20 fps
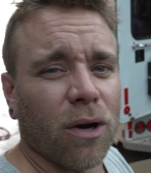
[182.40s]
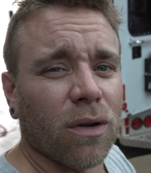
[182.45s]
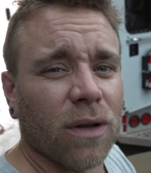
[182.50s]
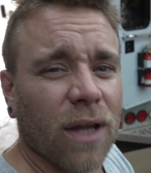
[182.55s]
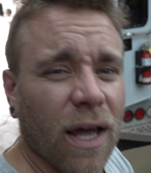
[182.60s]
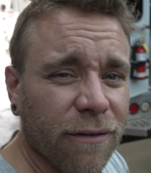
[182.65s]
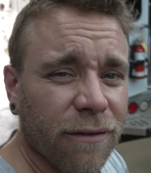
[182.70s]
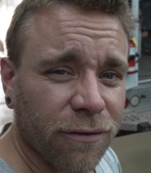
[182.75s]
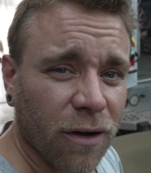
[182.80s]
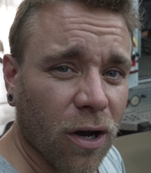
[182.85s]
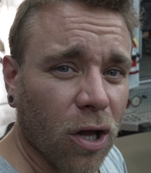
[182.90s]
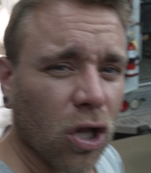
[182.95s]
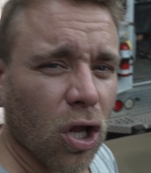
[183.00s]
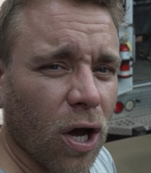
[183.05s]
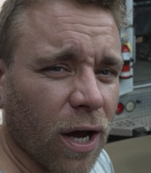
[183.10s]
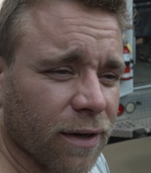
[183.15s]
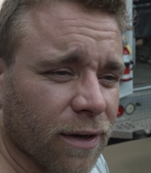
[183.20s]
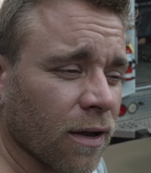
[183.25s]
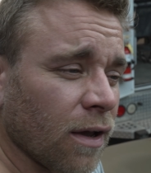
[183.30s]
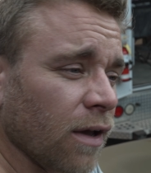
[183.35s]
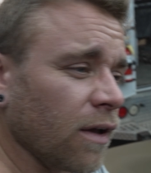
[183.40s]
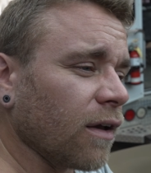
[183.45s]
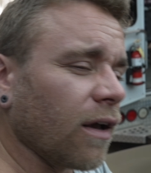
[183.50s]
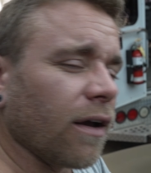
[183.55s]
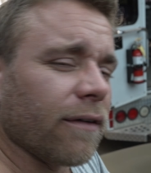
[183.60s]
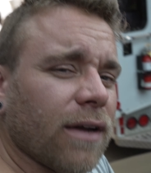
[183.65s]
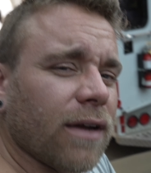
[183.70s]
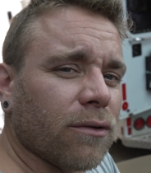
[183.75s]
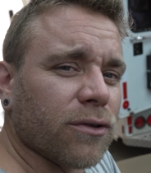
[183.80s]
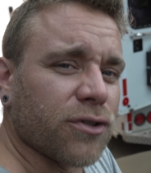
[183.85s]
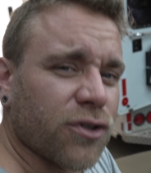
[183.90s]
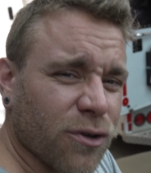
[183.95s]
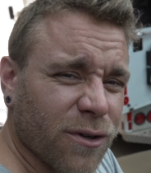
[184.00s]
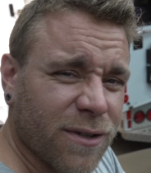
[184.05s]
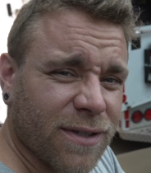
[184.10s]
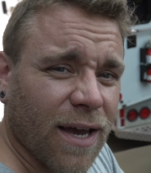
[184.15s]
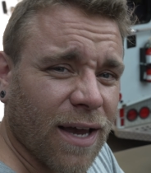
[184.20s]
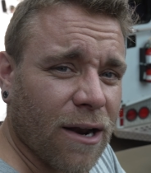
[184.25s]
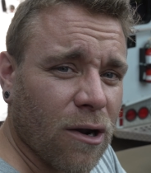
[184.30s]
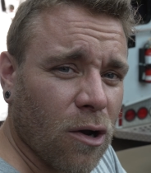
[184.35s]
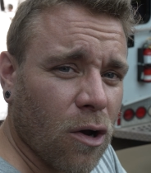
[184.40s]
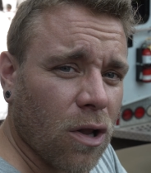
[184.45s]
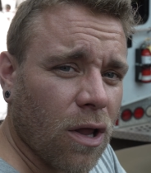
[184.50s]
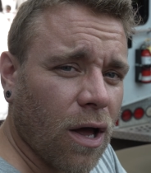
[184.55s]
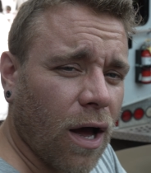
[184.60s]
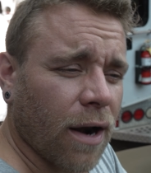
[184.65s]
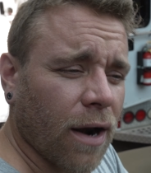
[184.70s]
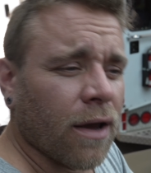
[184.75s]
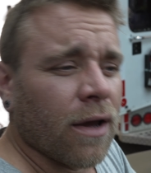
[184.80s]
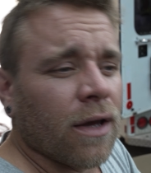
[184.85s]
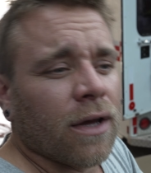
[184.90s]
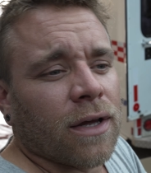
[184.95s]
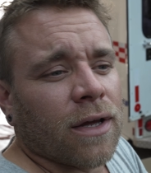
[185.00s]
whole life, a lot. I've dealt with suicide a whole lot.